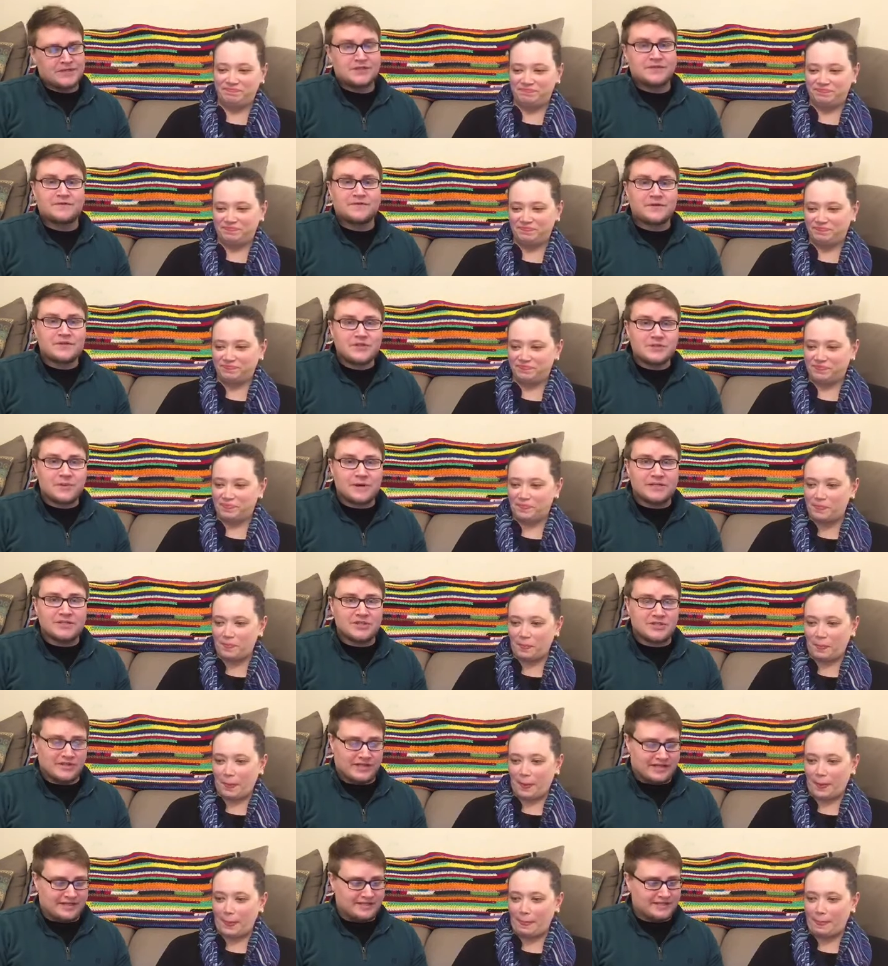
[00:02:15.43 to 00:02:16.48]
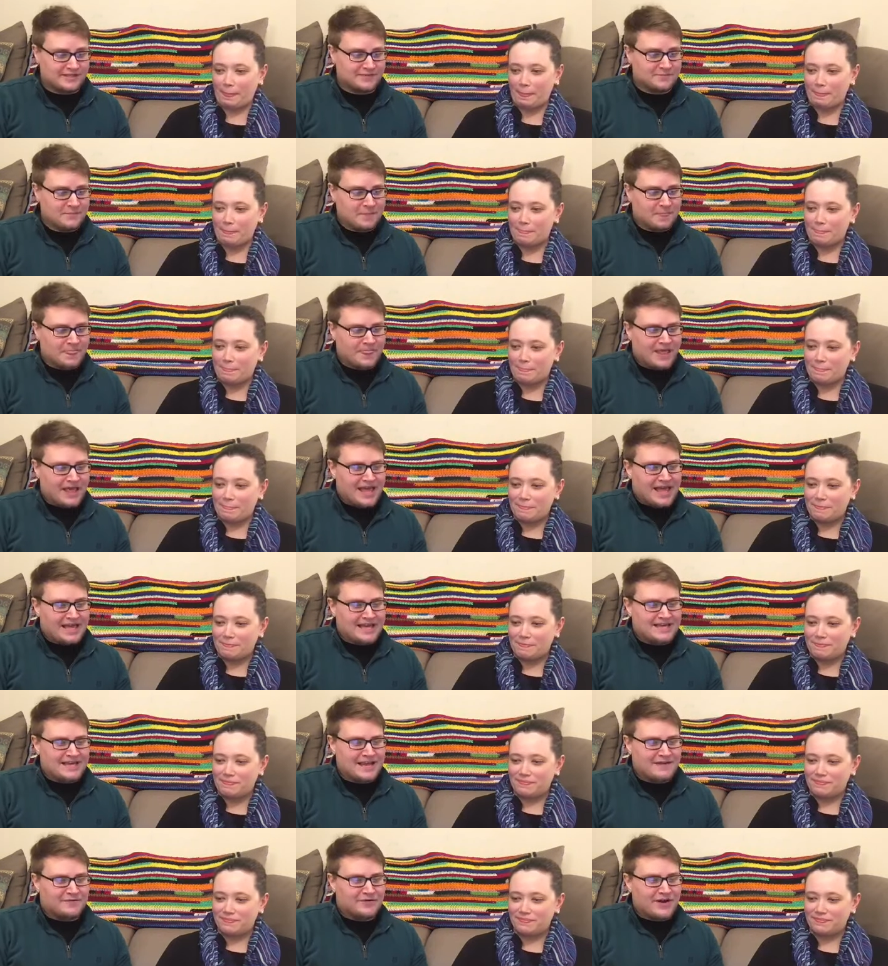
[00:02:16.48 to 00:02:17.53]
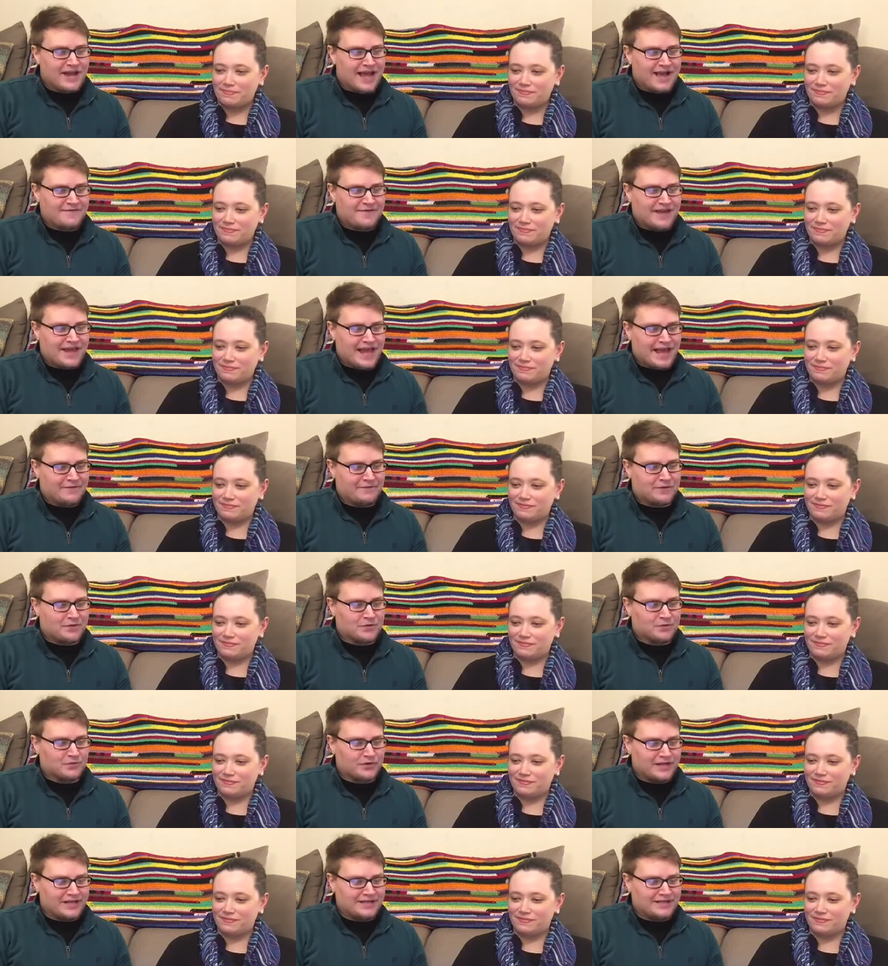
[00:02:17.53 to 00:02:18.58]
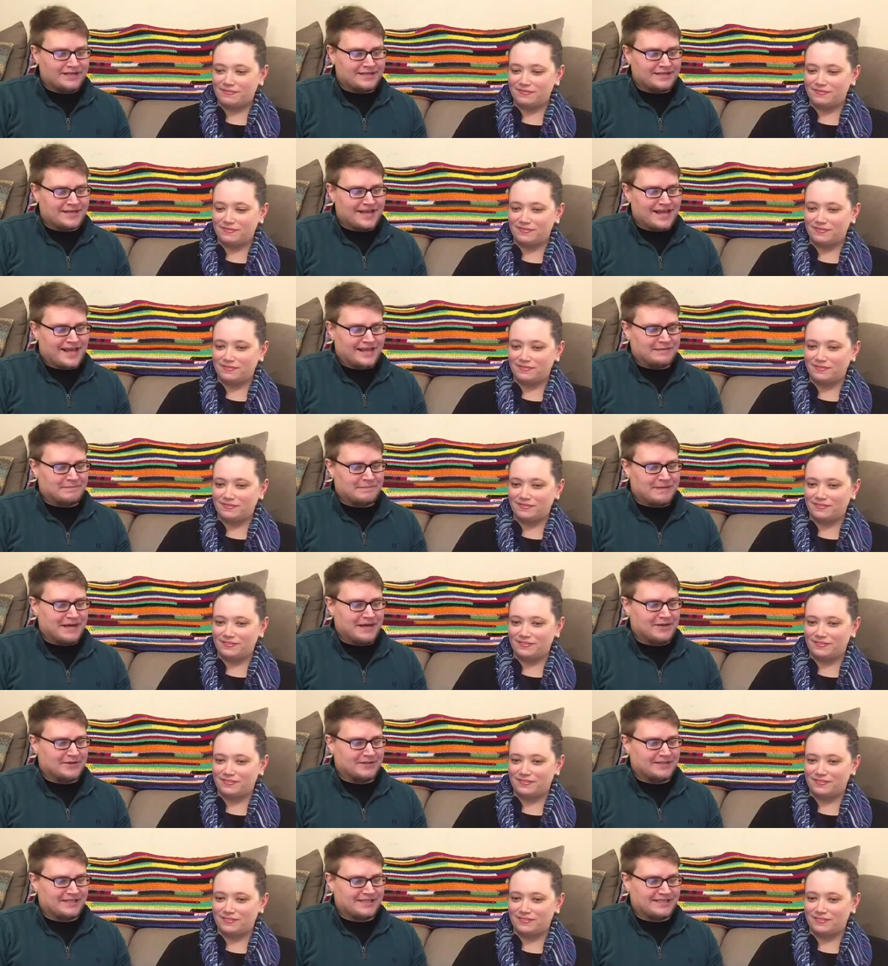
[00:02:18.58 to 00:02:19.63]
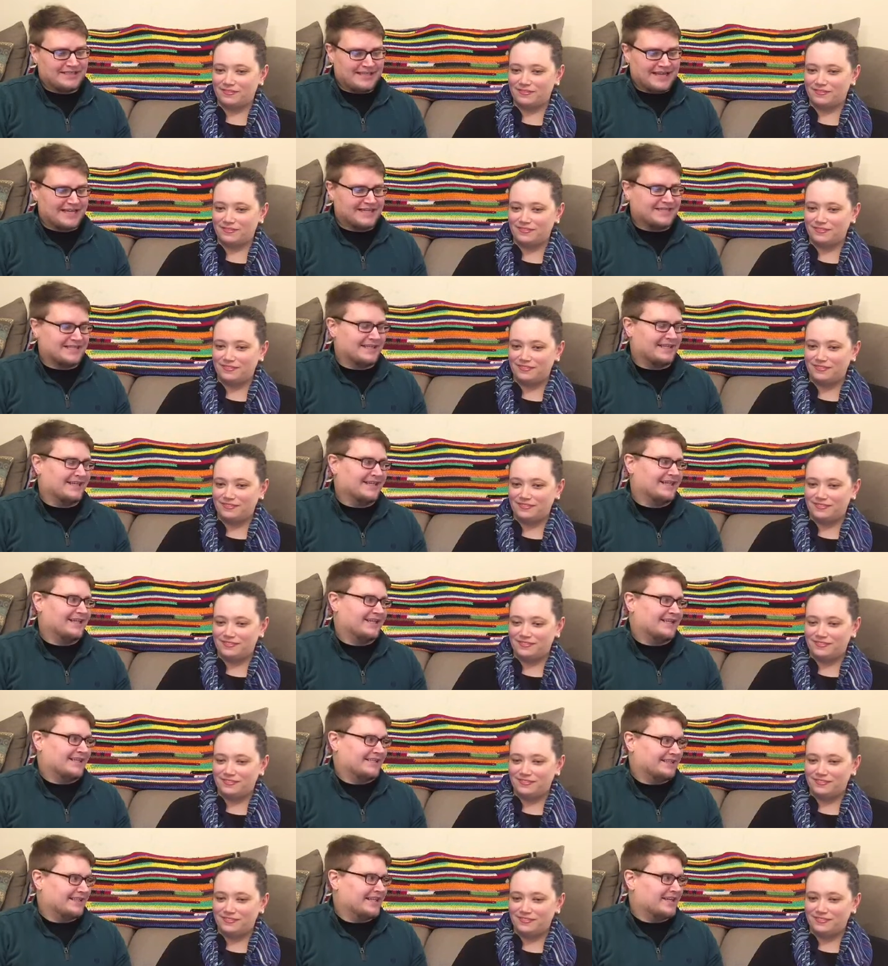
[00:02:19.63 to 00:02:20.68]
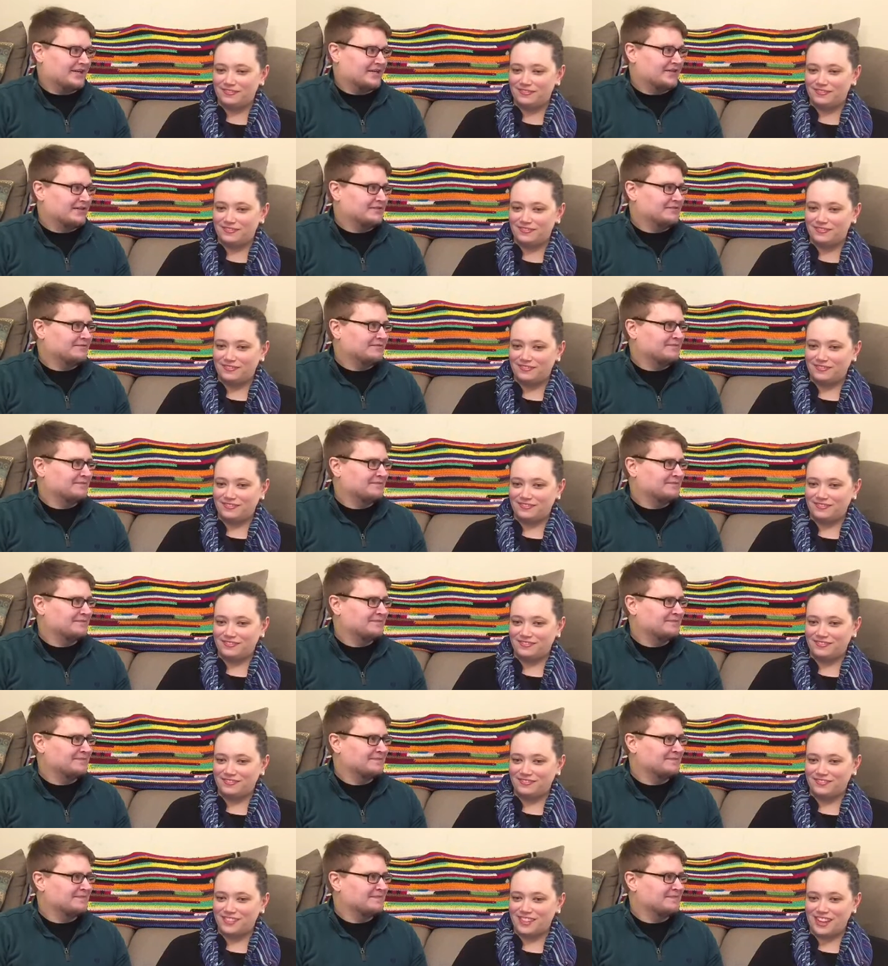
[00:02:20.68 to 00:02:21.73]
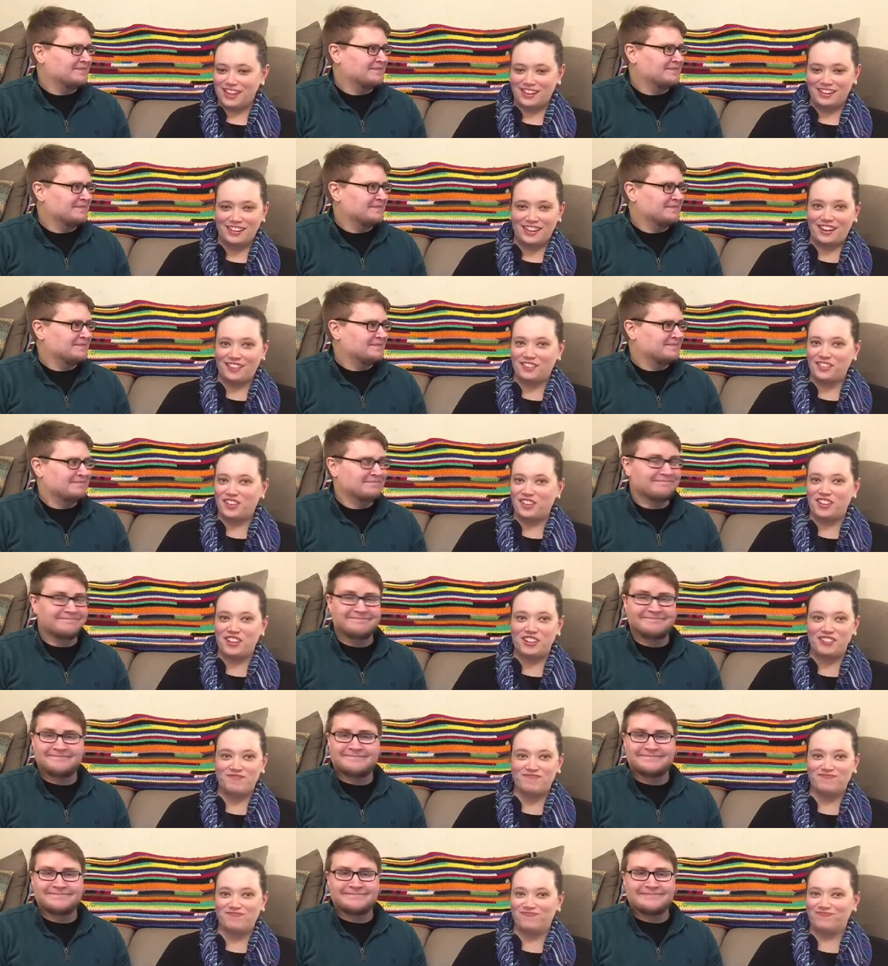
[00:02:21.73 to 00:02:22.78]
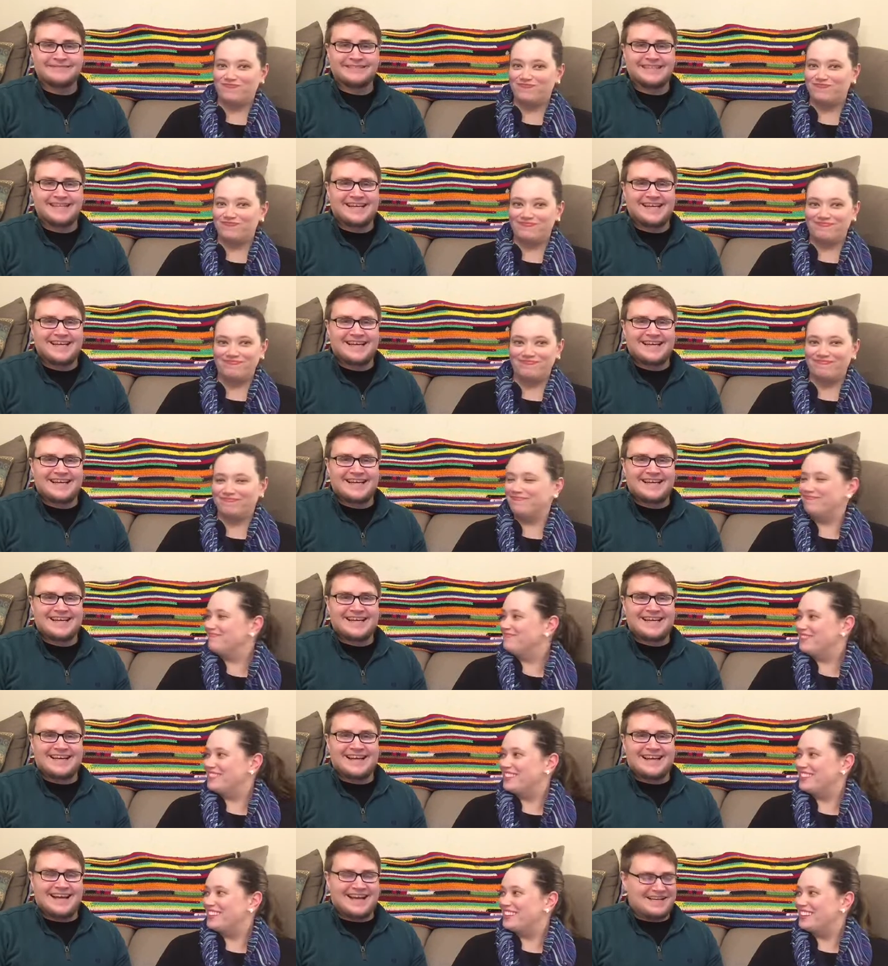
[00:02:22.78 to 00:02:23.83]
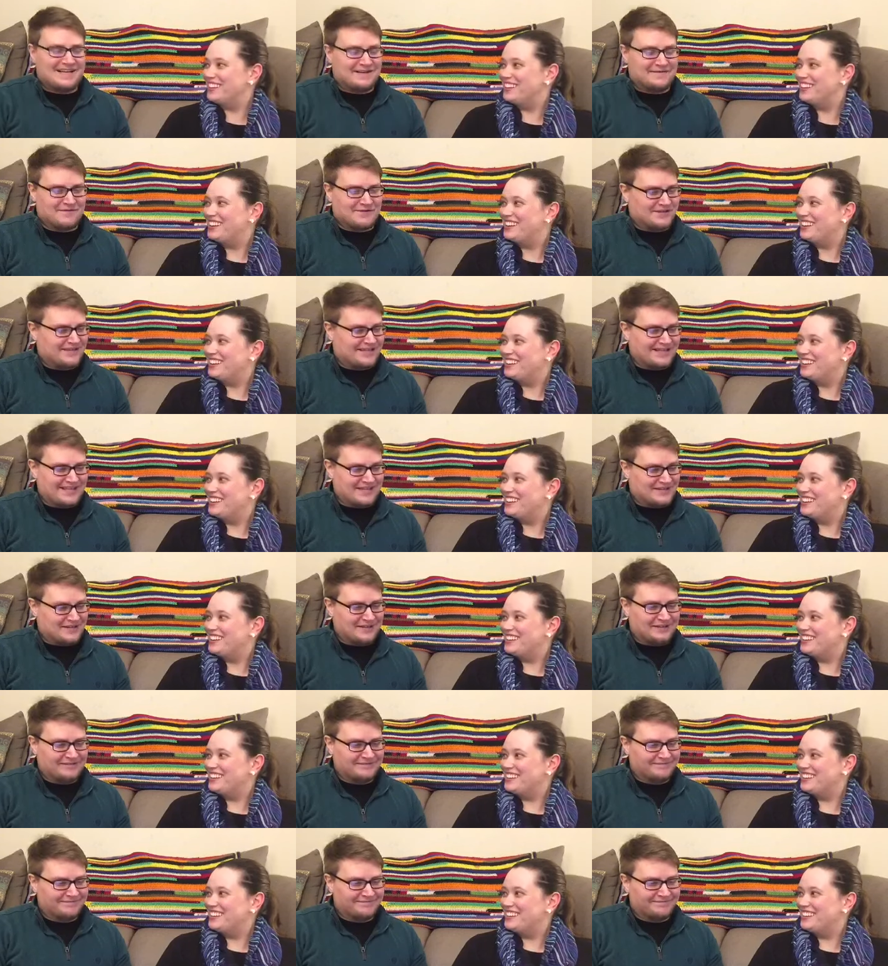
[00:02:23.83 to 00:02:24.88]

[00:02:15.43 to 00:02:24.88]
Speaker 1: So the first question is, never have I ever written and mailed Santa a letter. Never. I never did either.